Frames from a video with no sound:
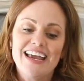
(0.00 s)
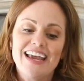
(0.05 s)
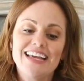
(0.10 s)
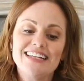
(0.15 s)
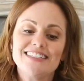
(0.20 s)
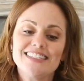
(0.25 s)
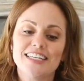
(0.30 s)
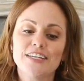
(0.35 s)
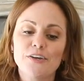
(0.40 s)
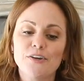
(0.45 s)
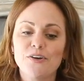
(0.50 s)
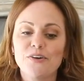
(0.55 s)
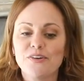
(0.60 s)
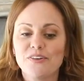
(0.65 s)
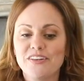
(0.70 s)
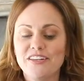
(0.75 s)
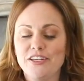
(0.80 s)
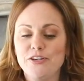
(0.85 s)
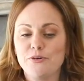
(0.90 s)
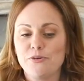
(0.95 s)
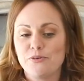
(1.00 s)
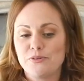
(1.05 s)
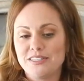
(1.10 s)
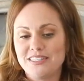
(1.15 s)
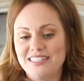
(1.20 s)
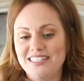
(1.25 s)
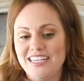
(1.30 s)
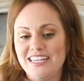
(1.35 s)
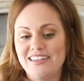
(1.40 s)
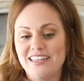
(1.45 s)
until you
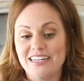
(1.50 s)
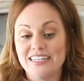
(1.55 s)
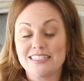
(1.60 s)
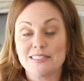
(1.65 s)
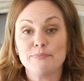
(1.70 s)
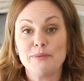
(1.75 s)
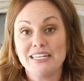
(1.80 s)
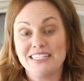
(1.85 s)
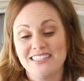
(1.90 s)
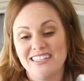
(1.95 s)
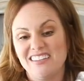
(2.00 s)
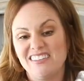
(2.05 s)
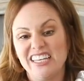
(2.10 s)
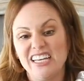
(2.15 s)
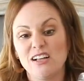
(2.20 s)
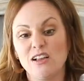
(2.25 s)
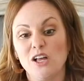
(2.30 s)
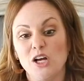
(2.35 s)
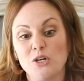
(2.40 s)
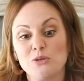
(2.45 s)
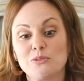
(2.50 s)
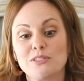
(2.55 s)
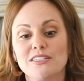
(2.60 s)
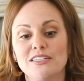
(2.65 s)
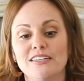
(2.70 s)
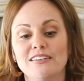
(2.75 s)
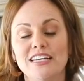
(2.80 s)
see that it's basically closed.